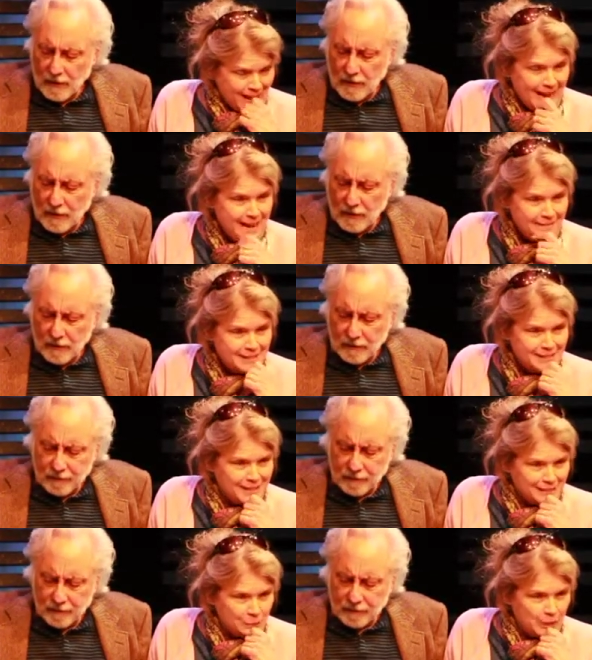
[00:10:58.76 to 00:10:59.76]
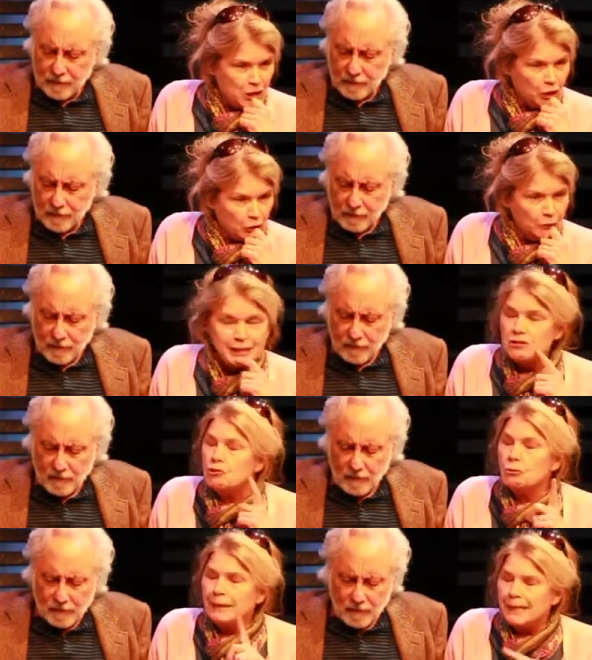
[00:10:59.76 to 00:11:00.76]
Speaker 1: I have this
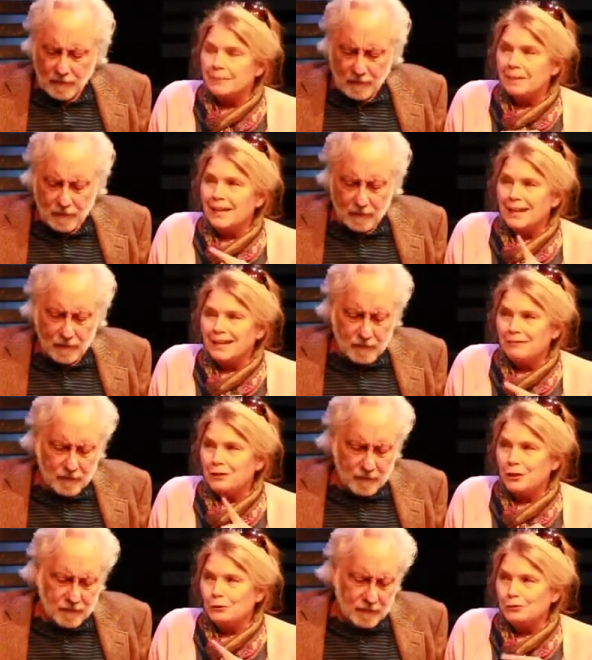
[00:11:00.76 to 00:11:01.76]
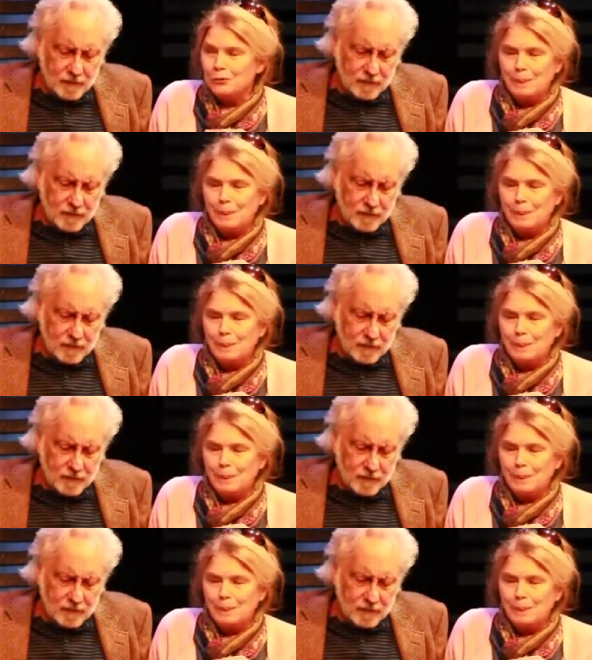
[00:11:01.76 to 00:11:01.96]
recurring dream that I never told